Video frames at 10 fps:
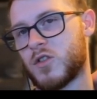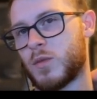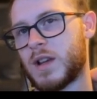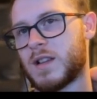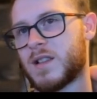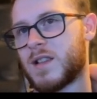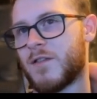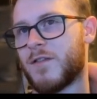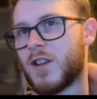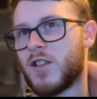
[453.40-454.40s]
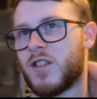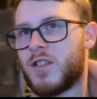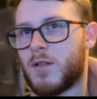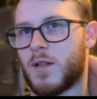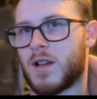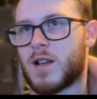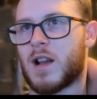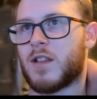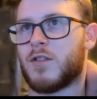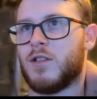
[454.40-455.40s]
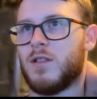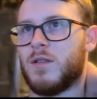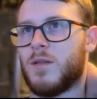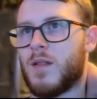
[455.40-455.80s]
So we get the first castle.